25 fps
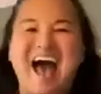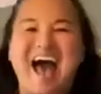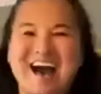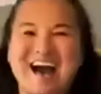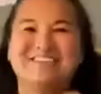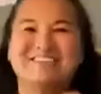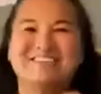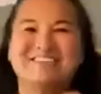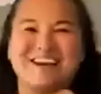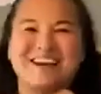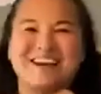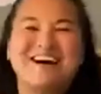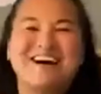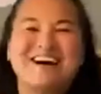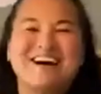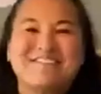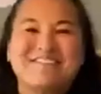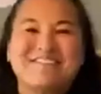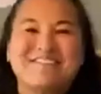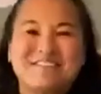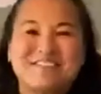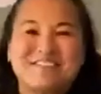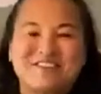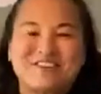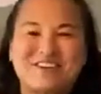out
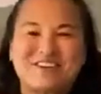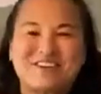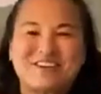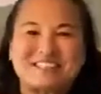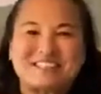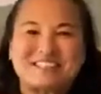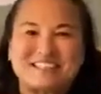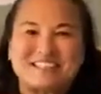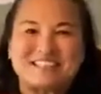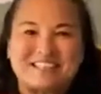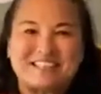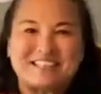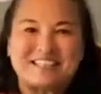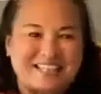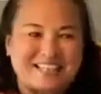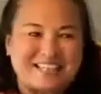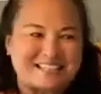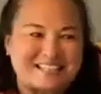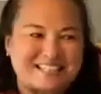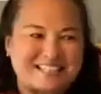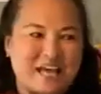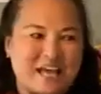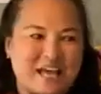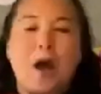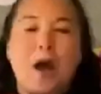of the
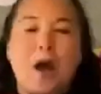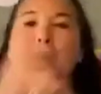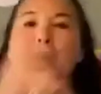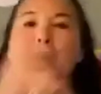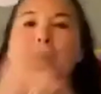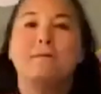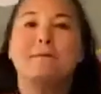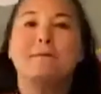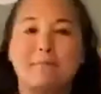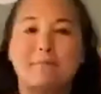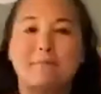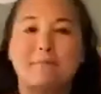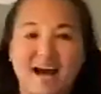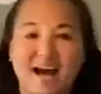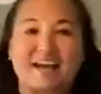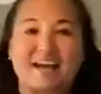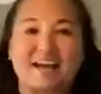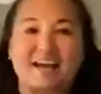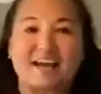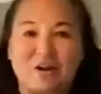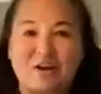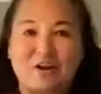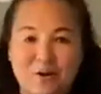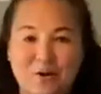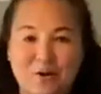chrysalis,
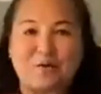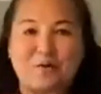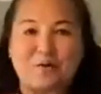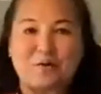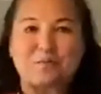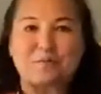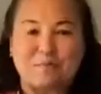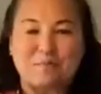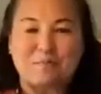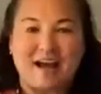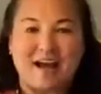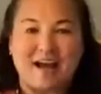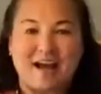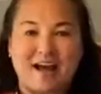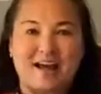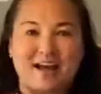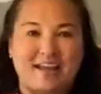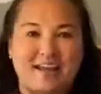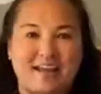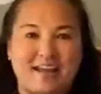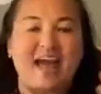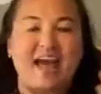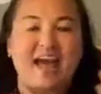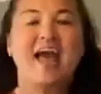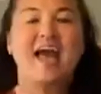my oh
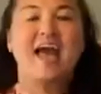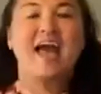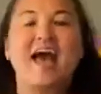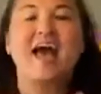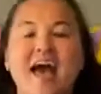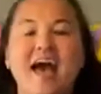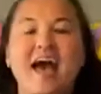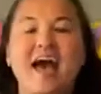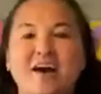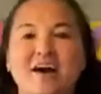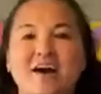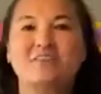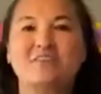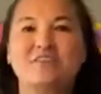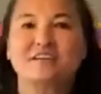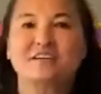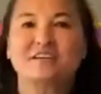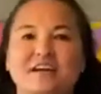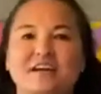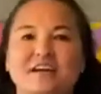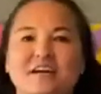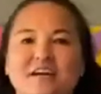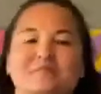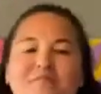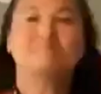my, out
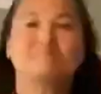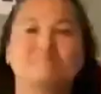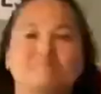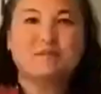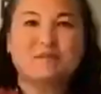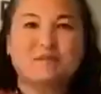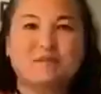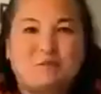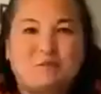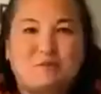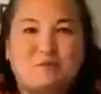comes a